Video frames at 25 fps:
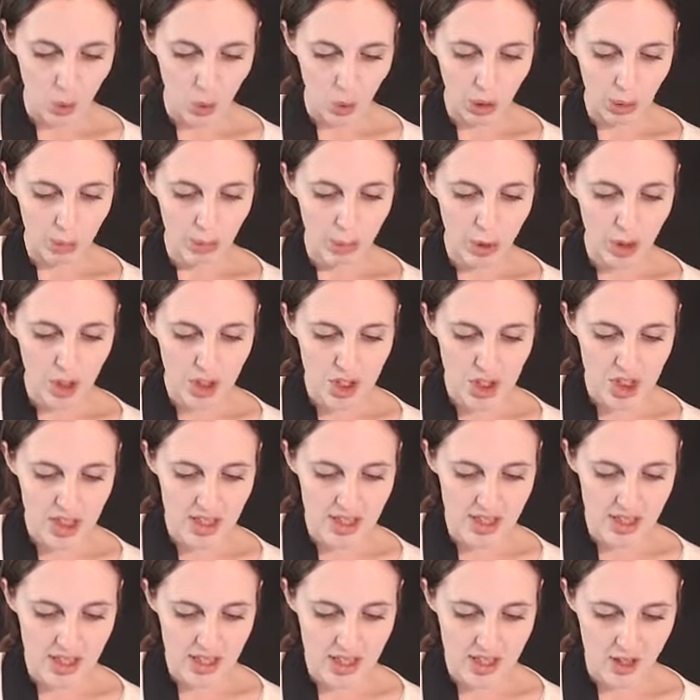Well,
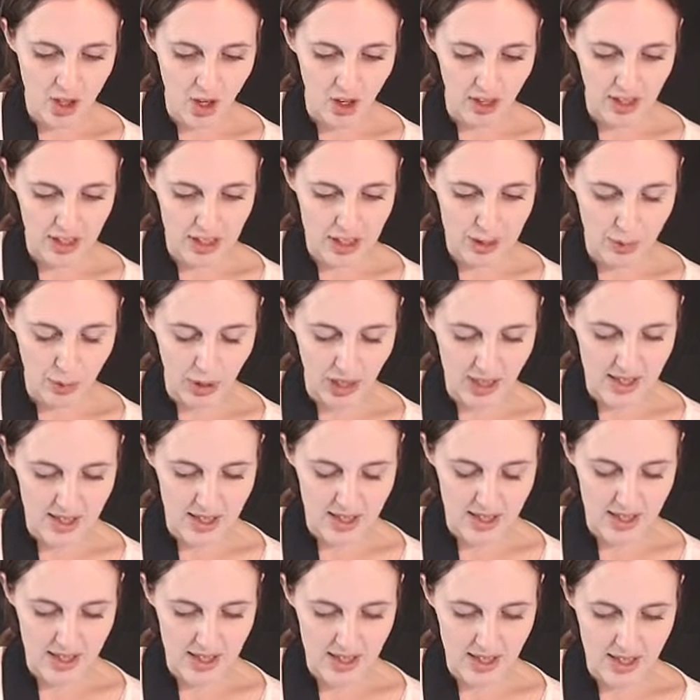purchases are
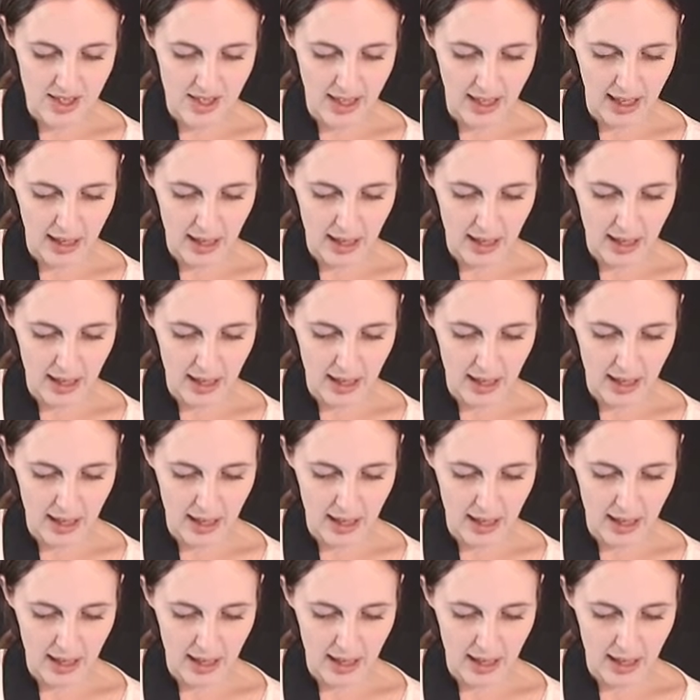expenses and